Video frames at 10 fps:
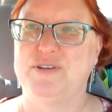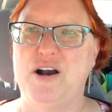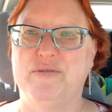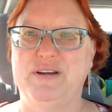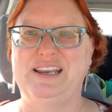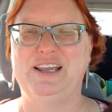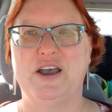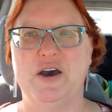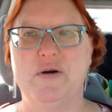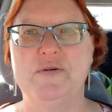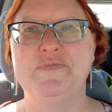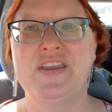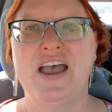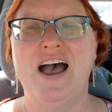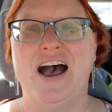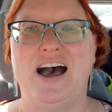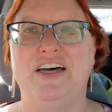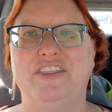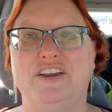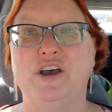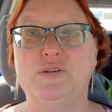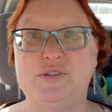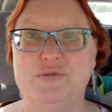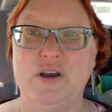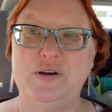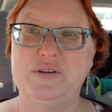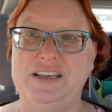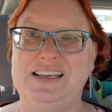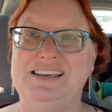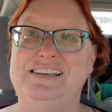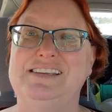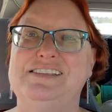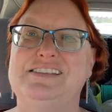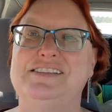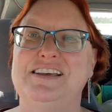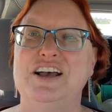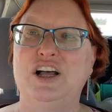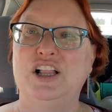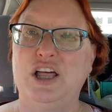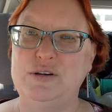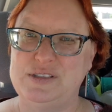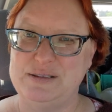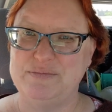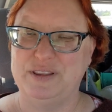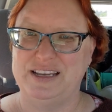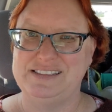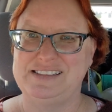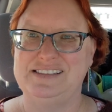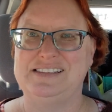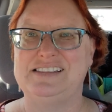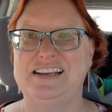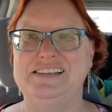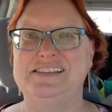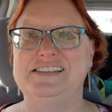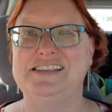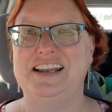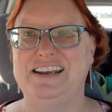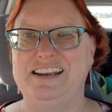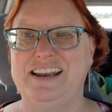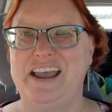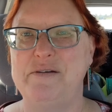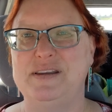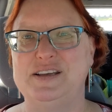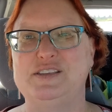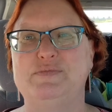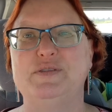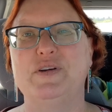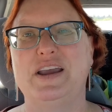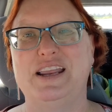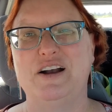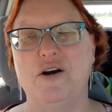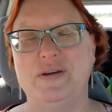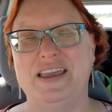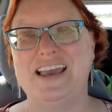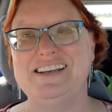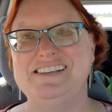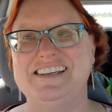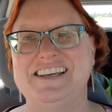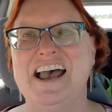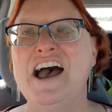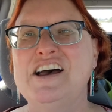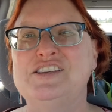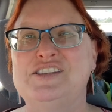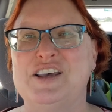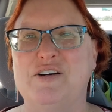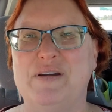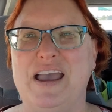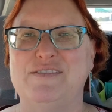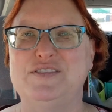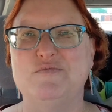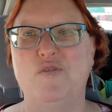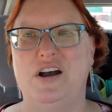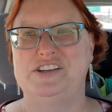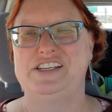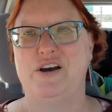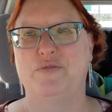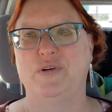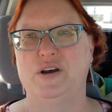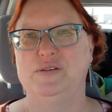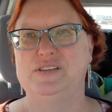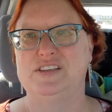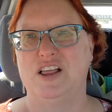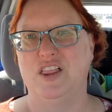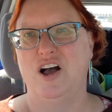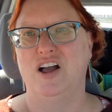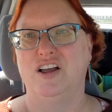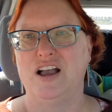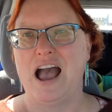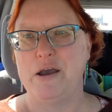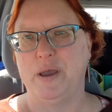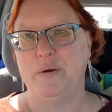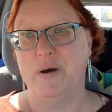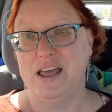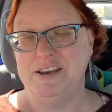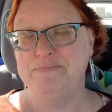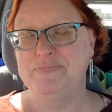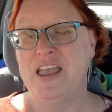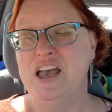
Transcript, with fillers: we're all ready to go. Uh, the coast road is closed in places. It's nice and sunny today, but it's been raining all weekend, so we have some washed out roads along Highway 1